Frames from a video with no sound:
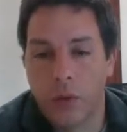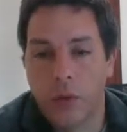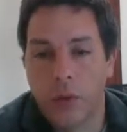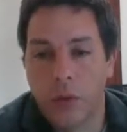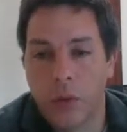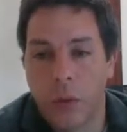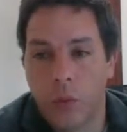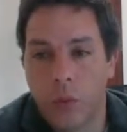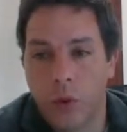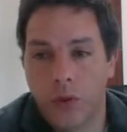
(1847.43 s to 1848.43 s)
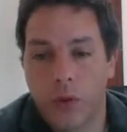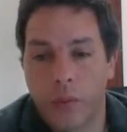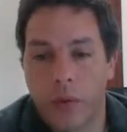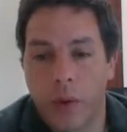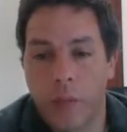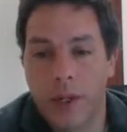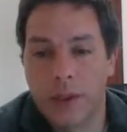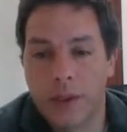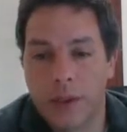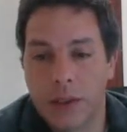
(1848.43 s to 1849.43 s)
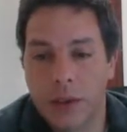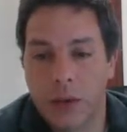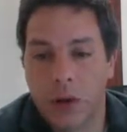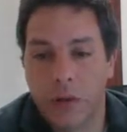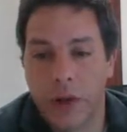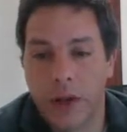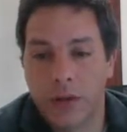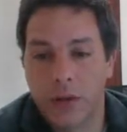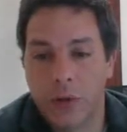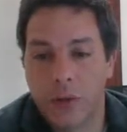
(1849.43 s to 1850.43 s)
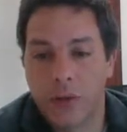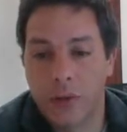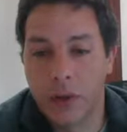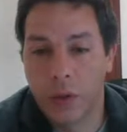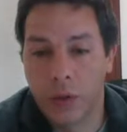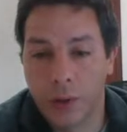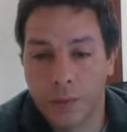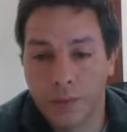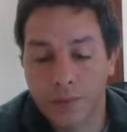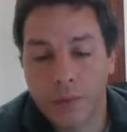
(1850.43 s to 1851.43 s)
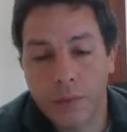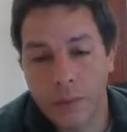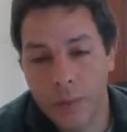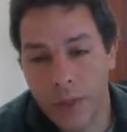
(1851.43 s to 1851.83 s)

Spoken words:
So, what's the probability of x equals 0?